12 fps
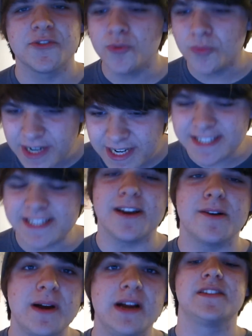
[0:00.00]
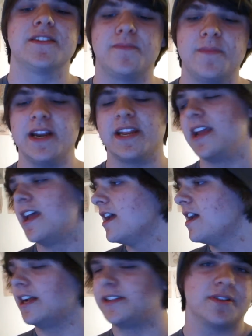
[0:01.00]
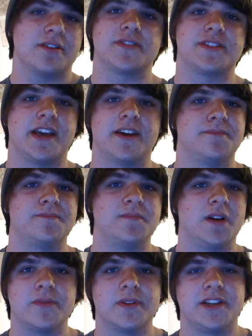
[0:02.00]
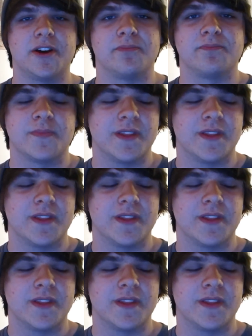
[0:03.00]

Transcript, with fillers: Crazy amounts of money. I don't understand. I really don't.